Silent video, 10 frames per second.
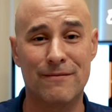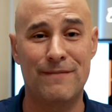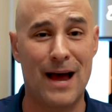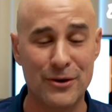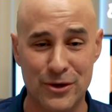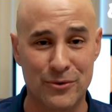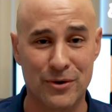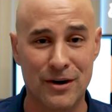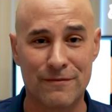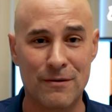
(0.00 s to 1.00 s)
of value
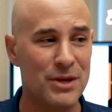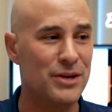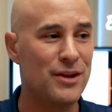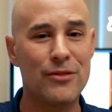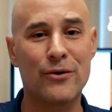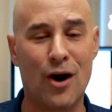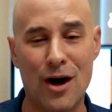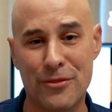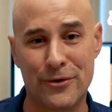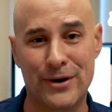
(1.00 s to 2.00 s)
from another
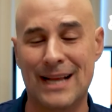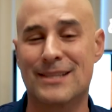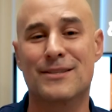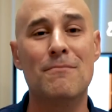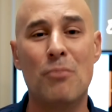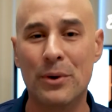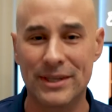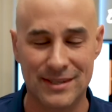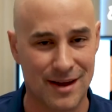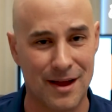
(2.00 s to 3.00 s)
author at some
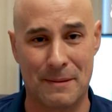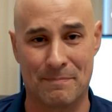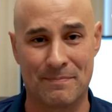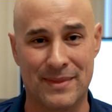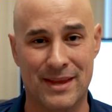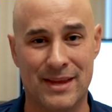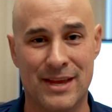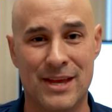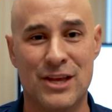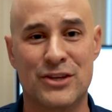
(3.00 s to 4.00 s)
point in time.
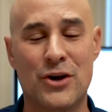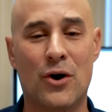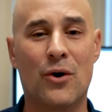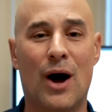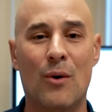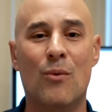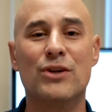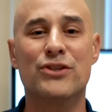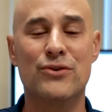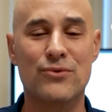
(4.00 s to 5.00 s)
So I
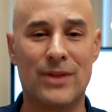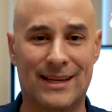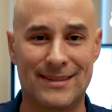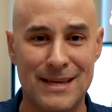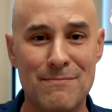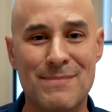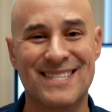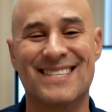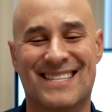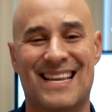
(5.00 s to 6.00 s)
want to
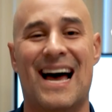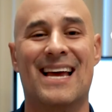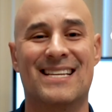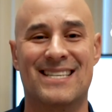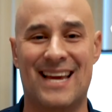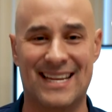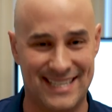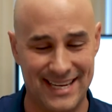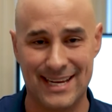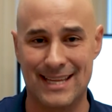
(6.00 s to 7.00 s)
demysticize the
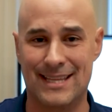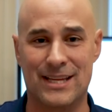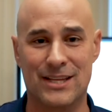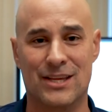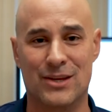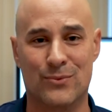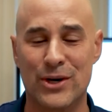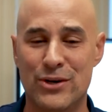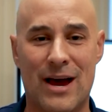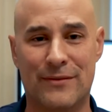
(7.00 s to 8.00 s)
idea that
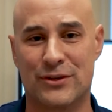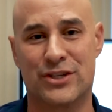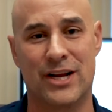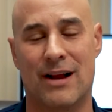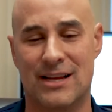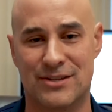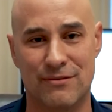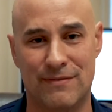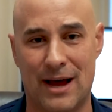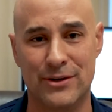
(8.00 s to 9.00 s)
what you have to share has
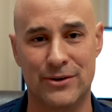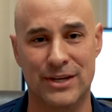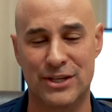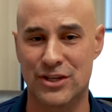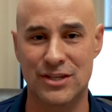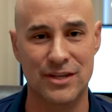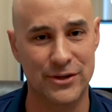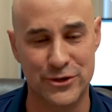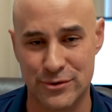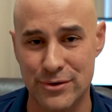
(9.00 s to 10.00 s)
no value. It's just
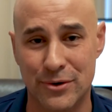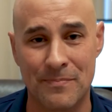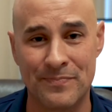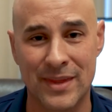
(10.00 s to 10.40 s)
untrue.